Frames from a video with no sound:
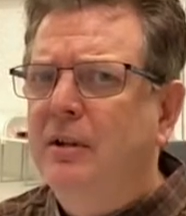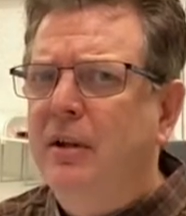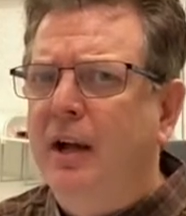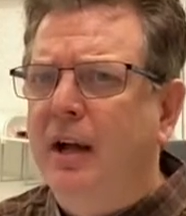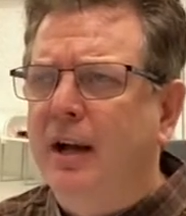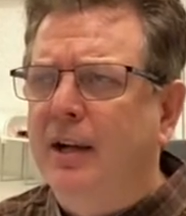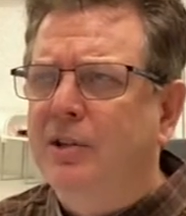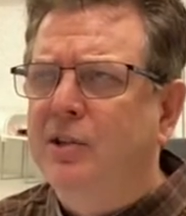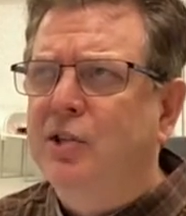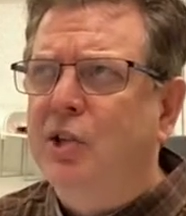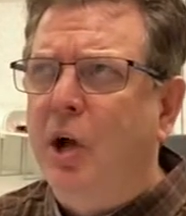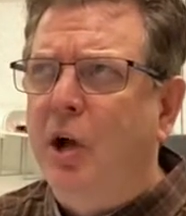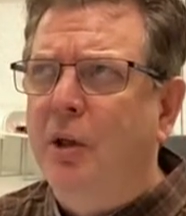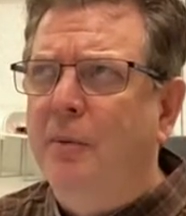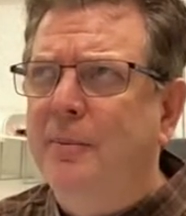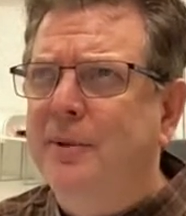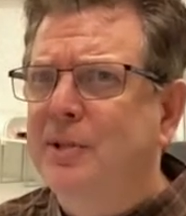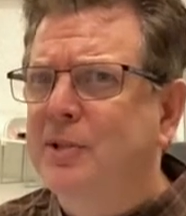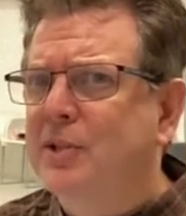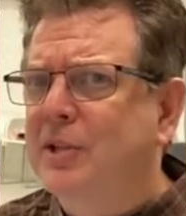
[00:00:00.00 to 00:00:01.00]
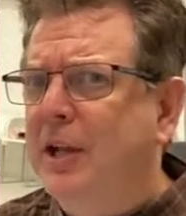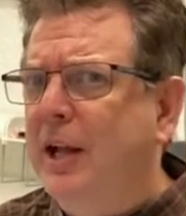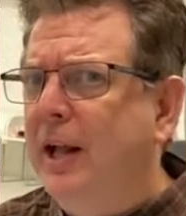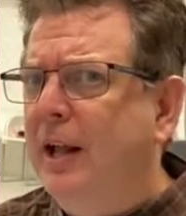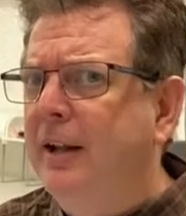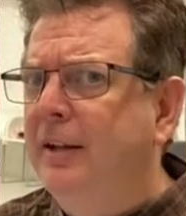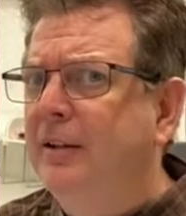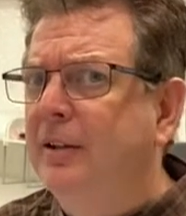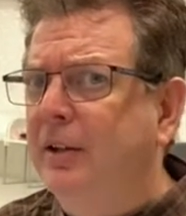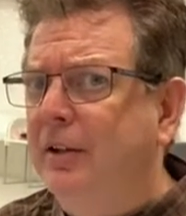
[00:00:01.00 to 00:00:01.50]
Solomon
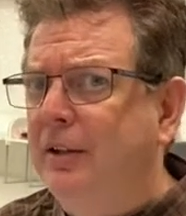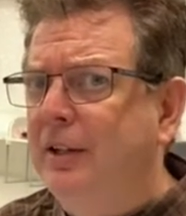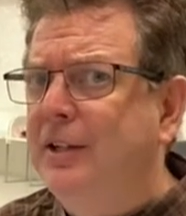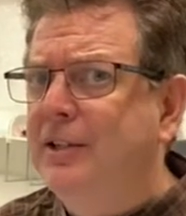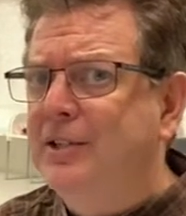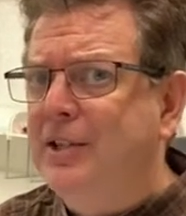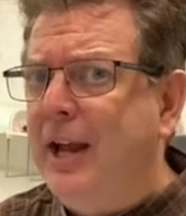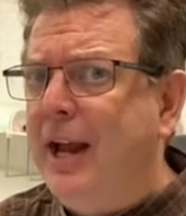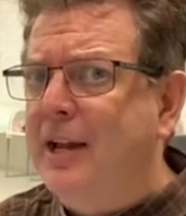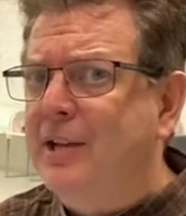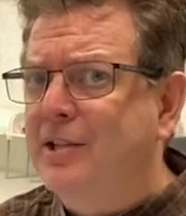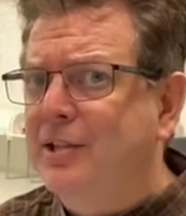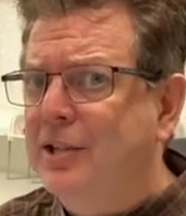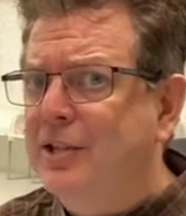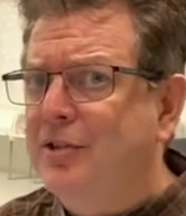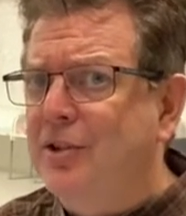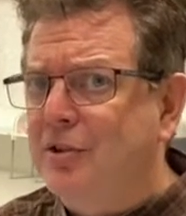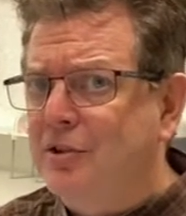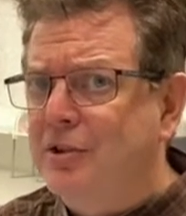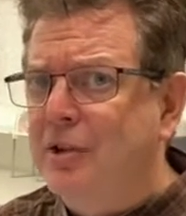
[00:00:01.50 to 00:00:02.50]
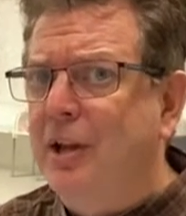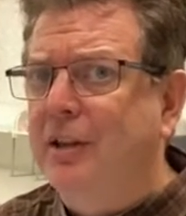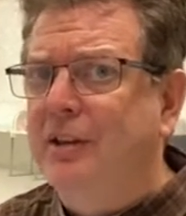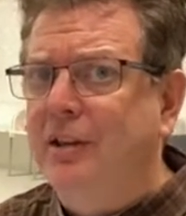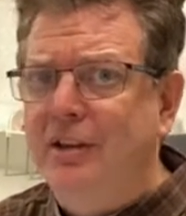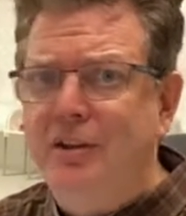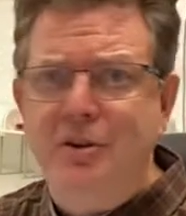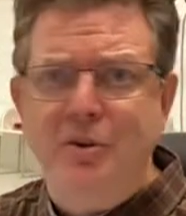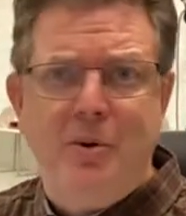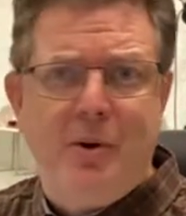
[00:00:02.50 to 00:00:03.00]
said in Ecclesiastes, there's
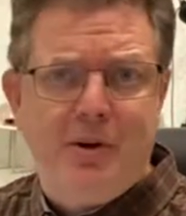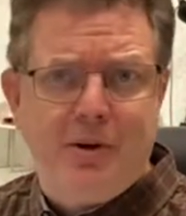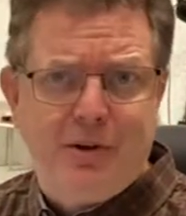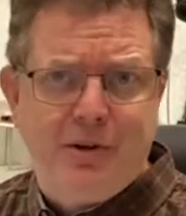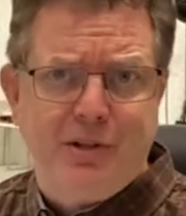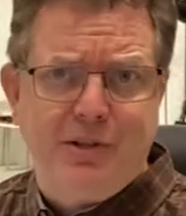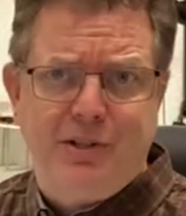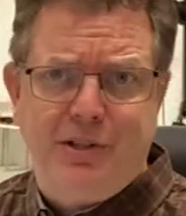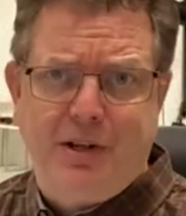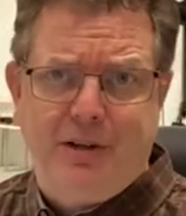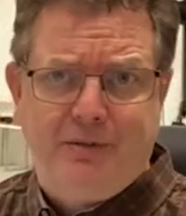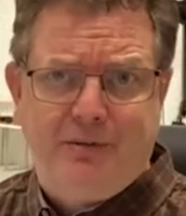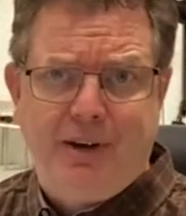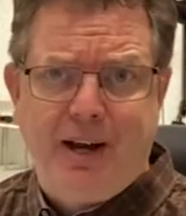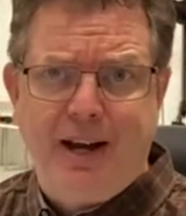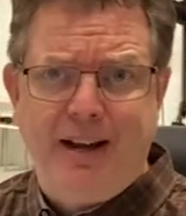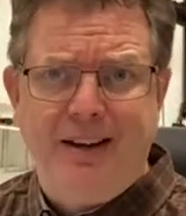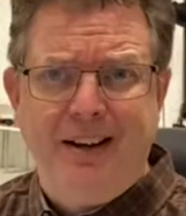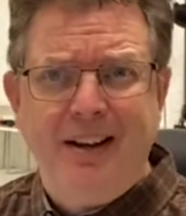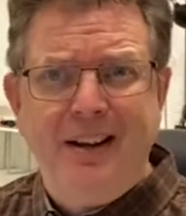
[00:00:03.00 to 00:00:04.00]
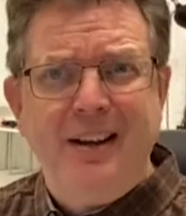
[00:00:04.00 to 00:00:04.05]
nothing new under the sun, right?